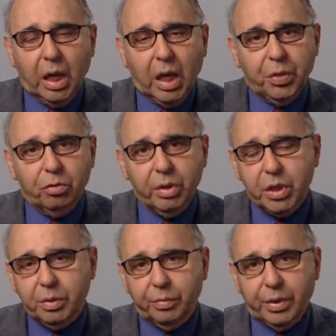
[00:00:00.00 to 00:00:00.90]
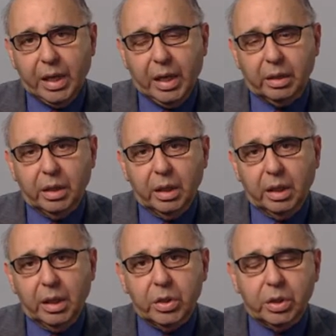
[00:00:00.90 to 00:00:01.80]
And the reason for that
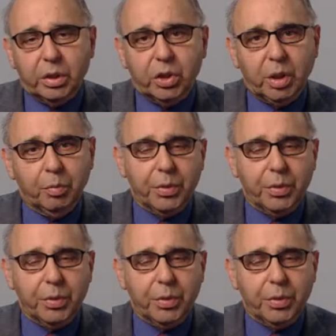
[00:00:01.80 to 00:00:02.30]
is that some